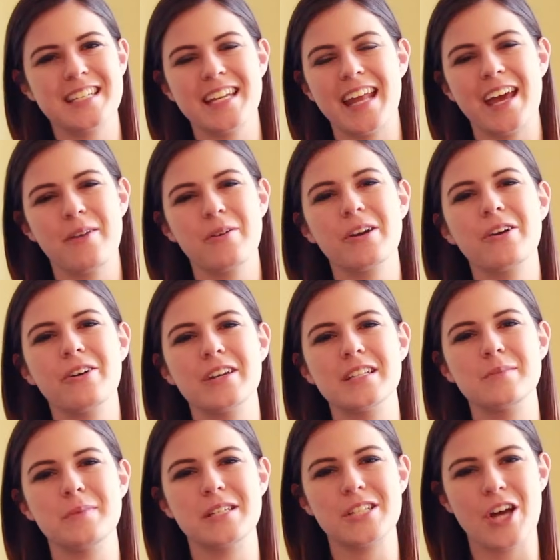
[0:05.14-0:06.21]
Today we're going
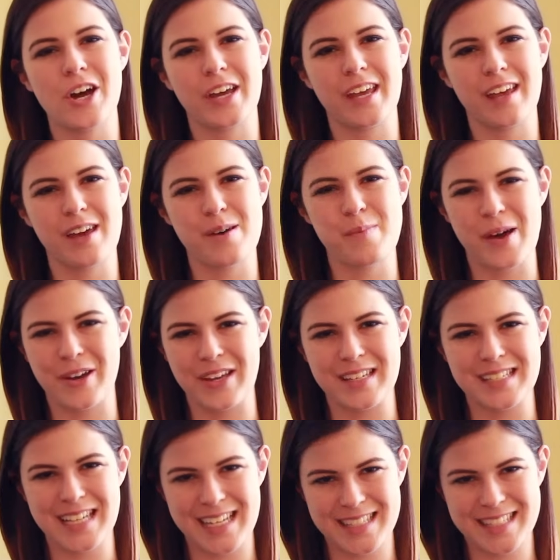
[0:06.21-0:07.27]
to be talking about
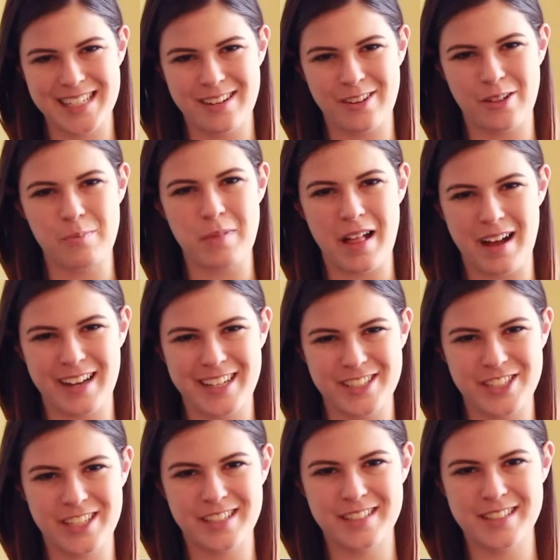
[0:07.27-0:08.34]
intestinal
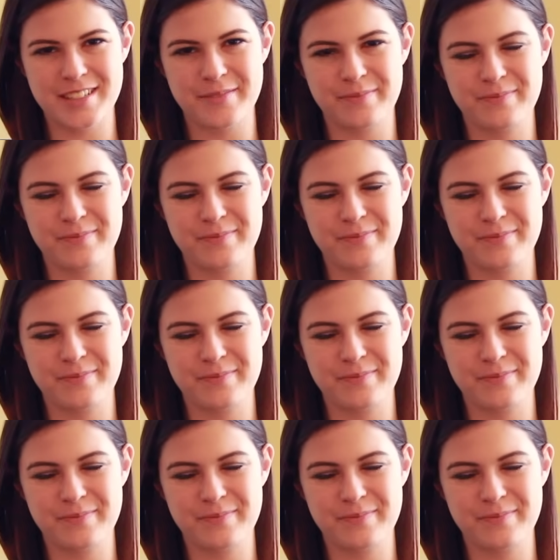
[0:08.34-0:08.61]
blockages.